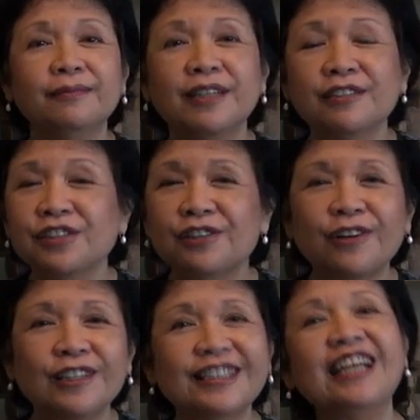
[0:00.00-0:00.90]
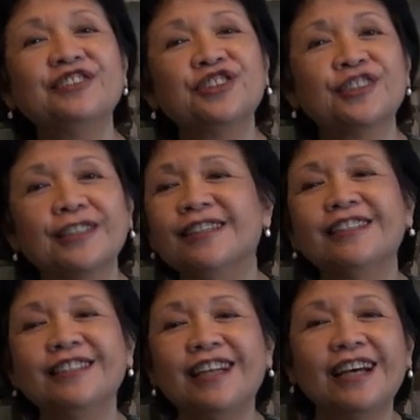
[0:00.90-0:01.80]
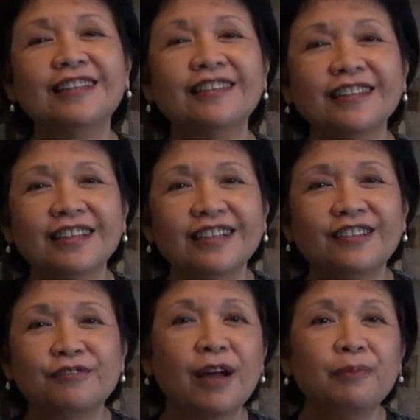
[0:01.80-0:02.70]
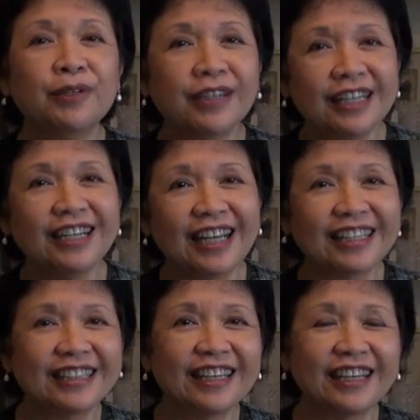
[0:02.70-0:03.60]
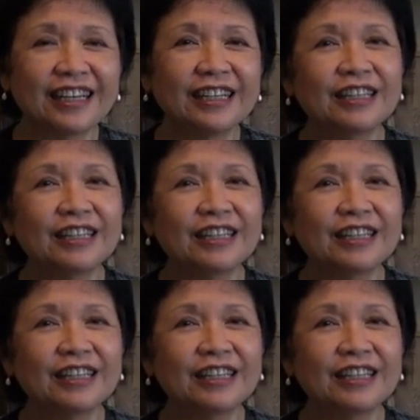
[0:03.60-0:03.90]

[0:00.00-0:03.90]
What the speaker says: because they're all natural. They're not rubbery like the